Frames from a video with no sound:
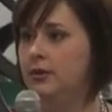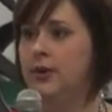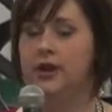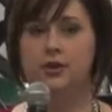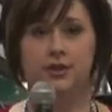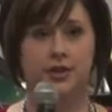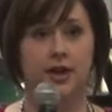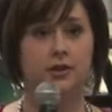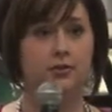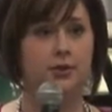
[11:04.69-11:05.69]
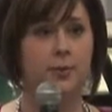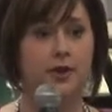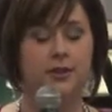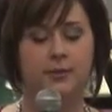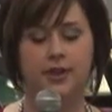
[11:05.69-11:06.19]
what your designer's
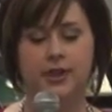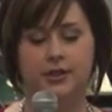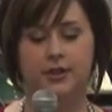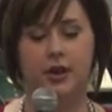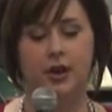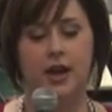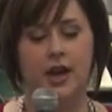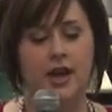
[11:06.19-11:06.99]
responsibilities are,